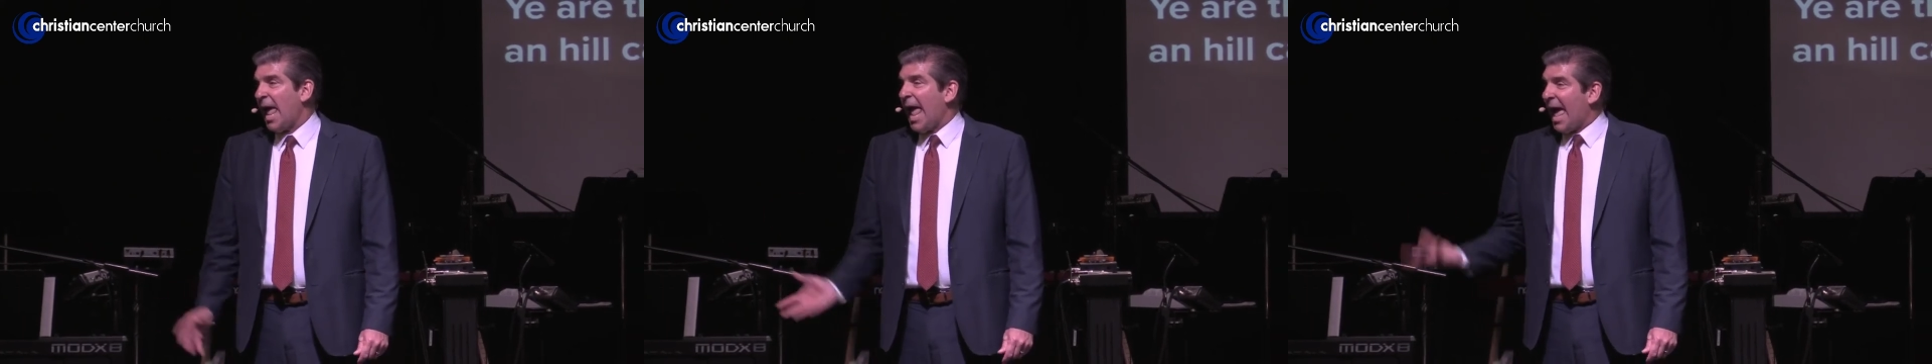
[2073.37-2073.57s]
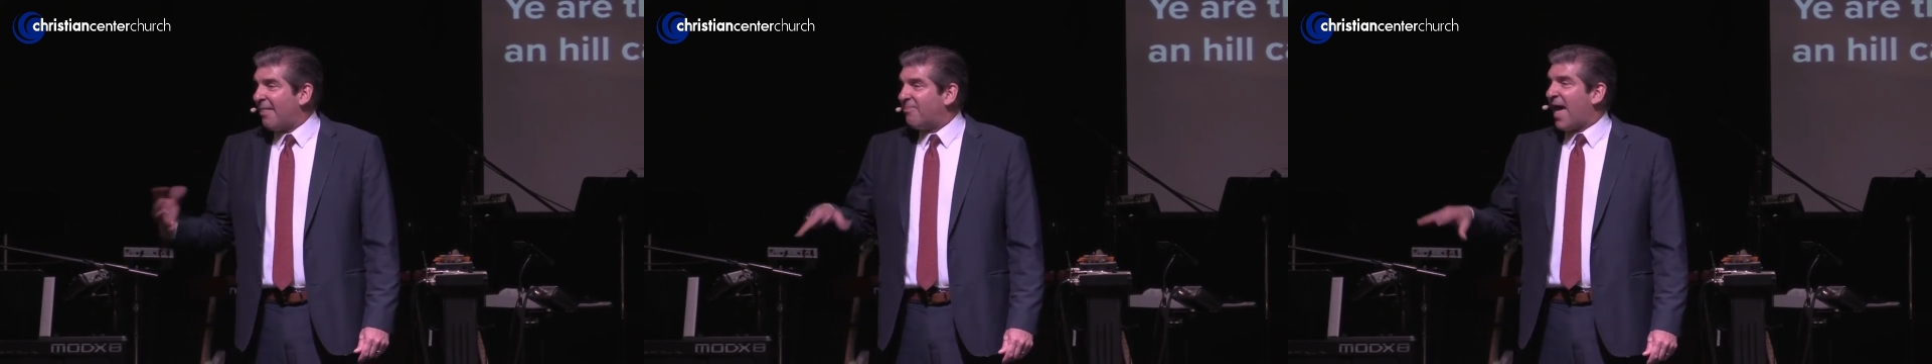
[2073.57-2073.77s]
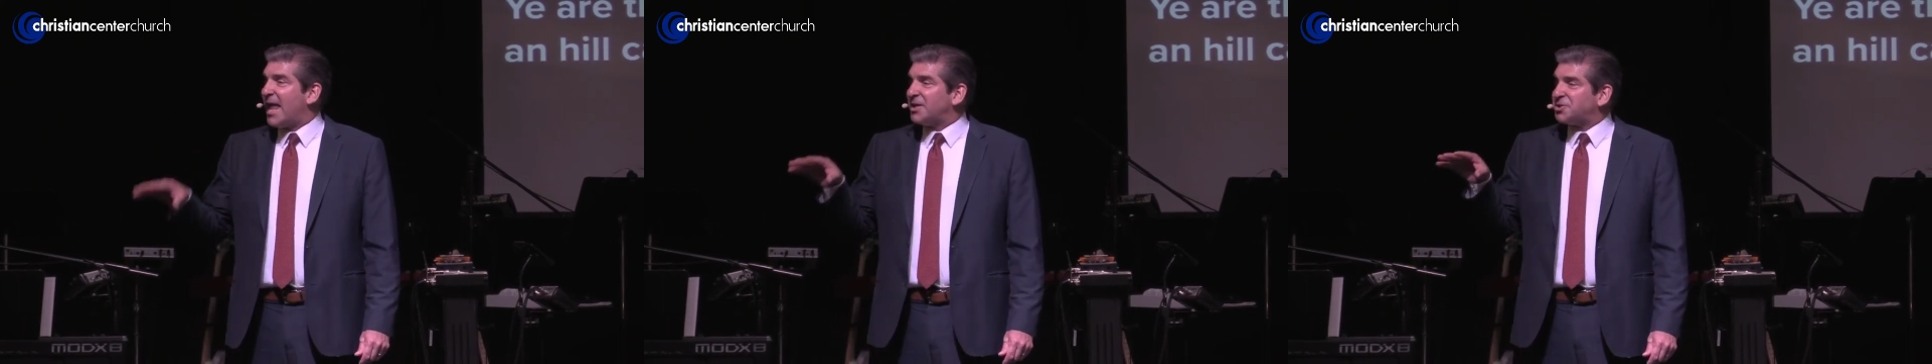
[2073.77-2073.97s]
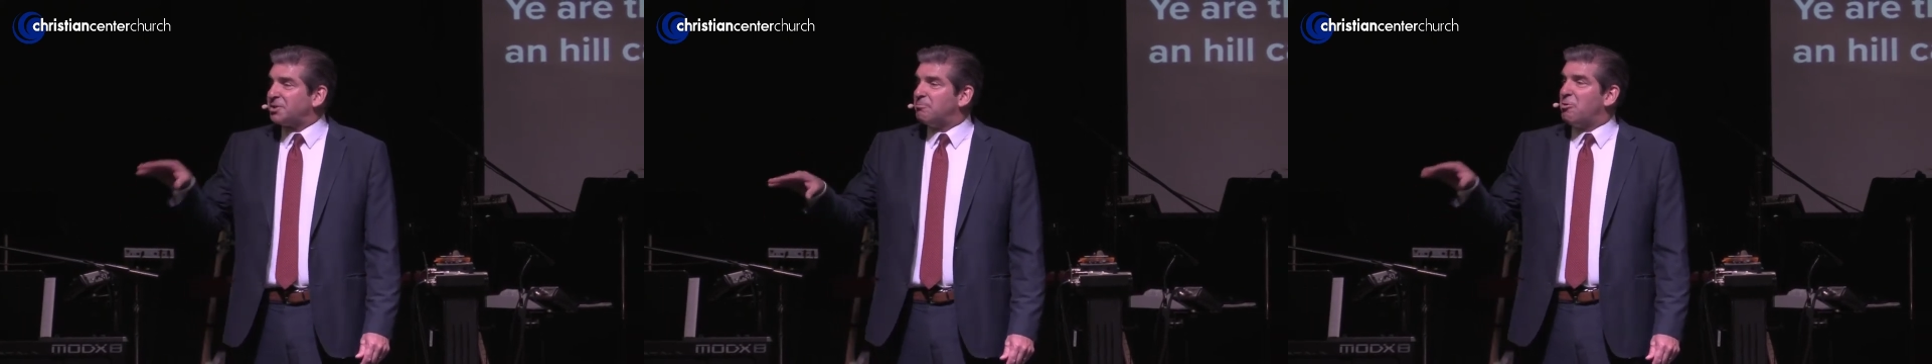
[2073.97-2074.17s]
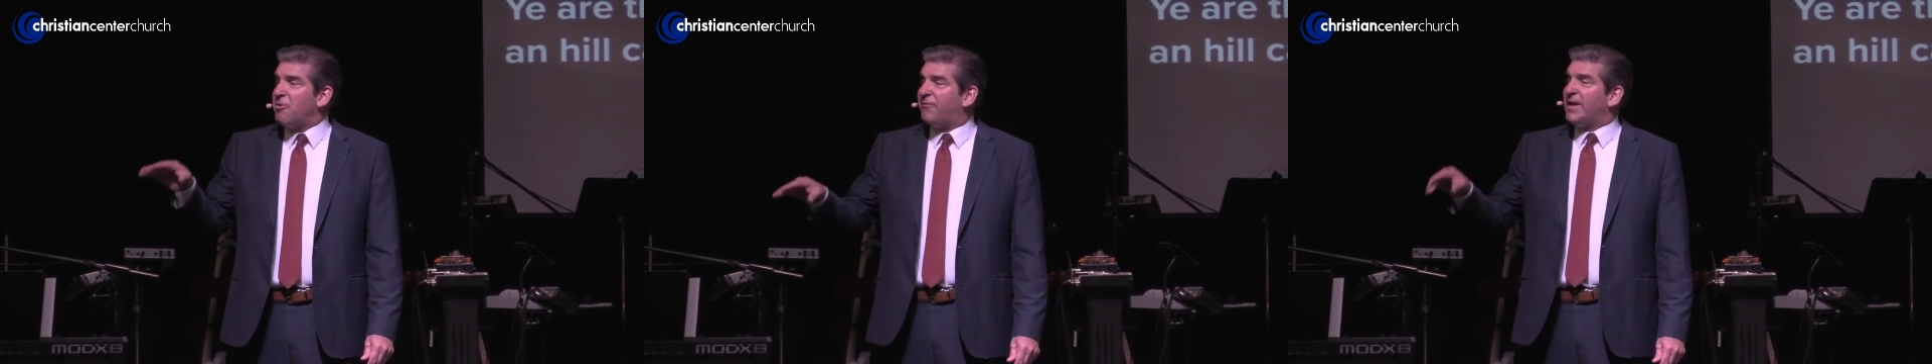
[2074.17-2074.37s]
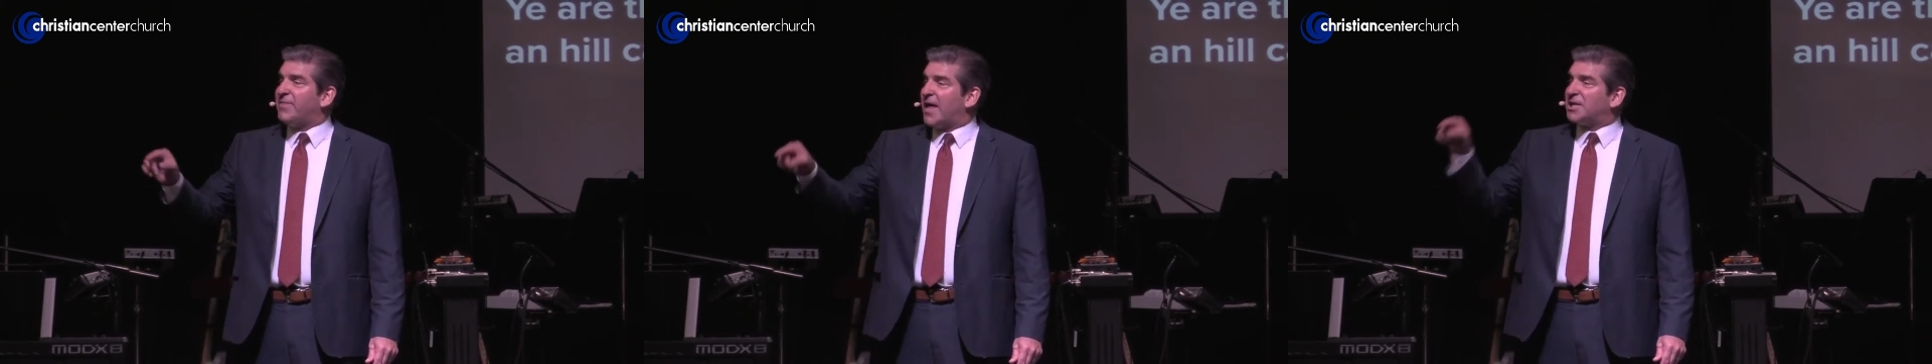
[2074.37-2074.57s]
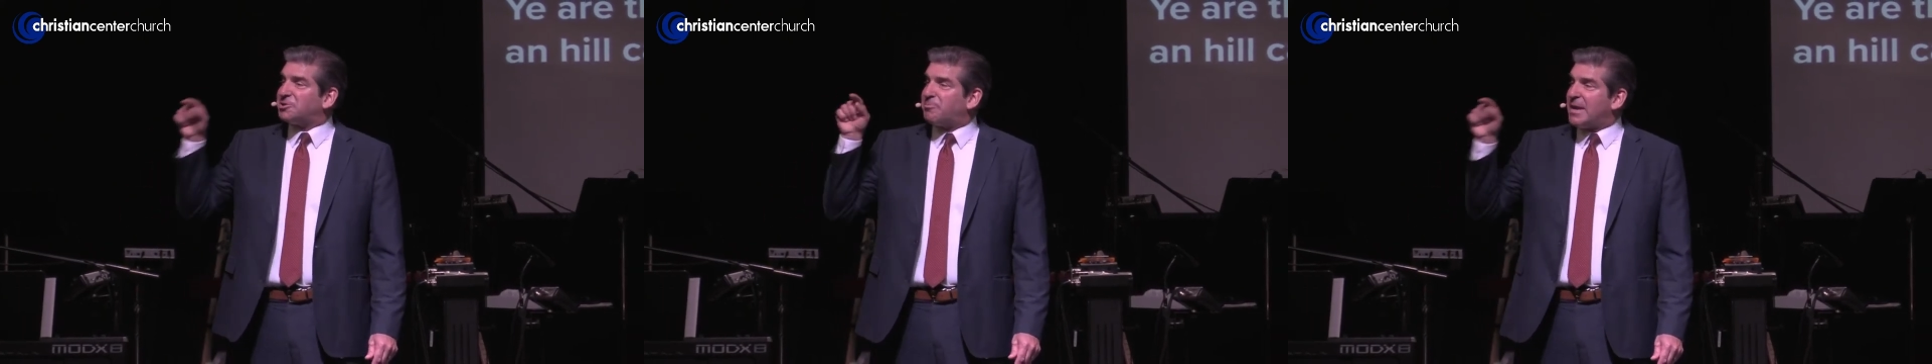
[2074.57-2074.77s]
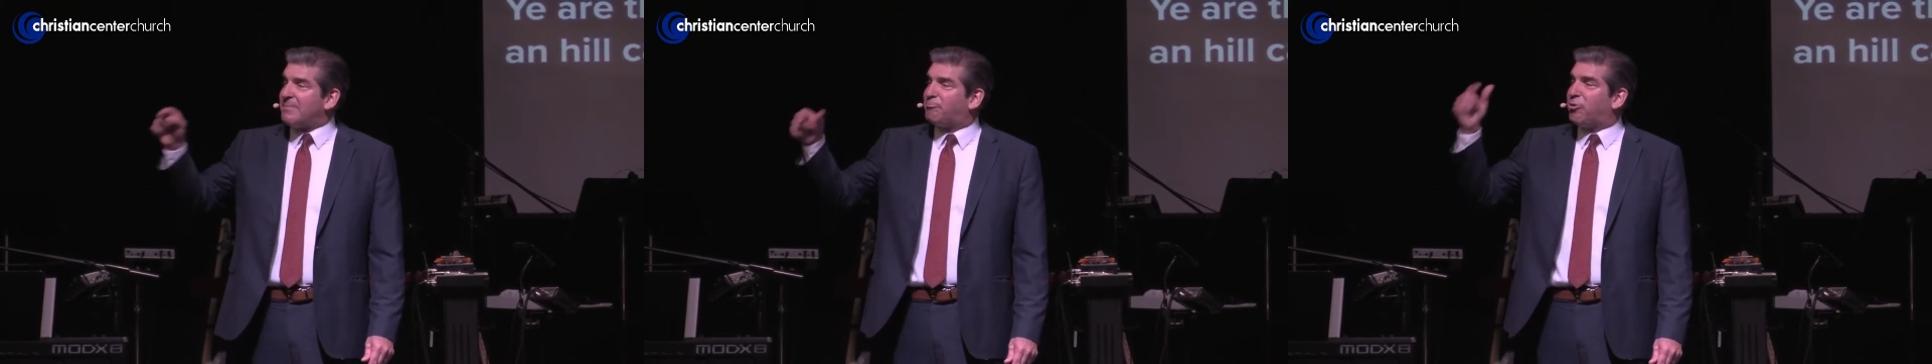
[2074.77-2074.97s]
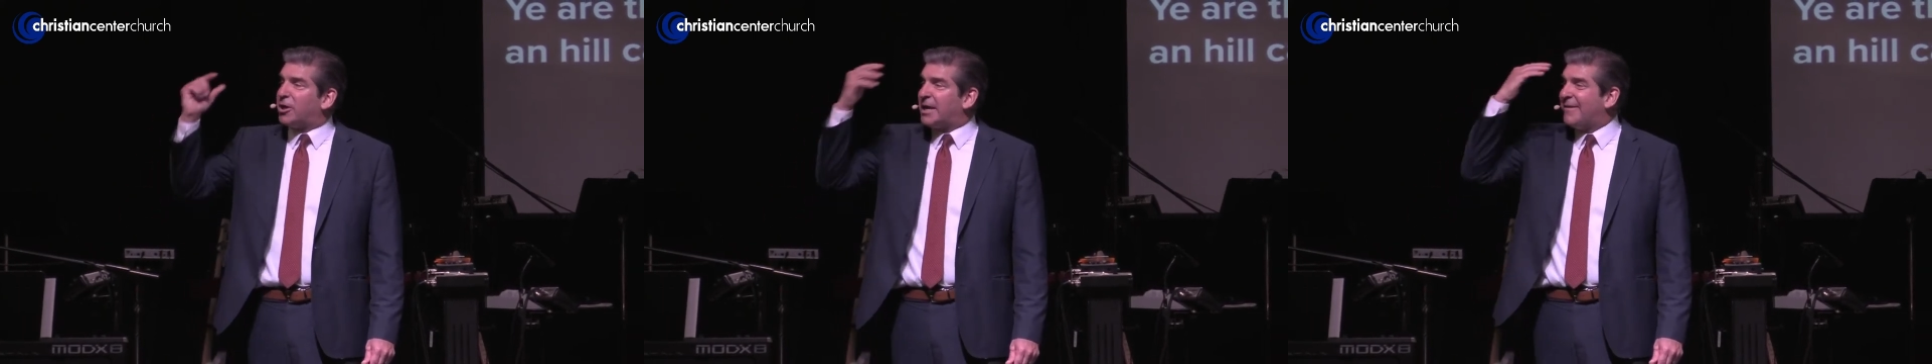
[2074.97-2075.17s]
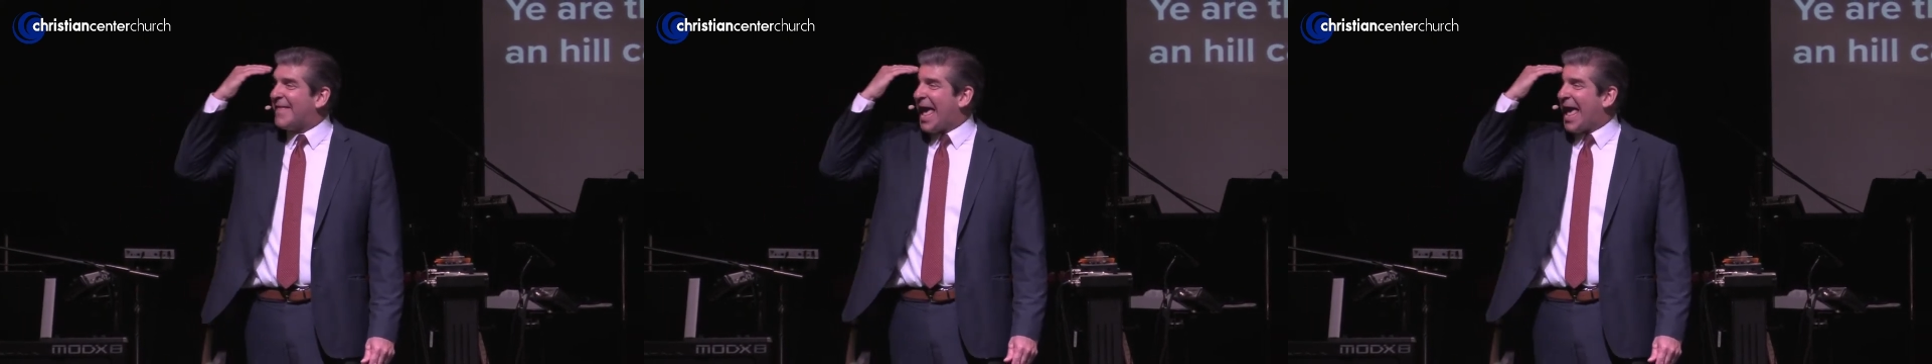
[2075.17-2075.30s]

And that is a movie that is being put in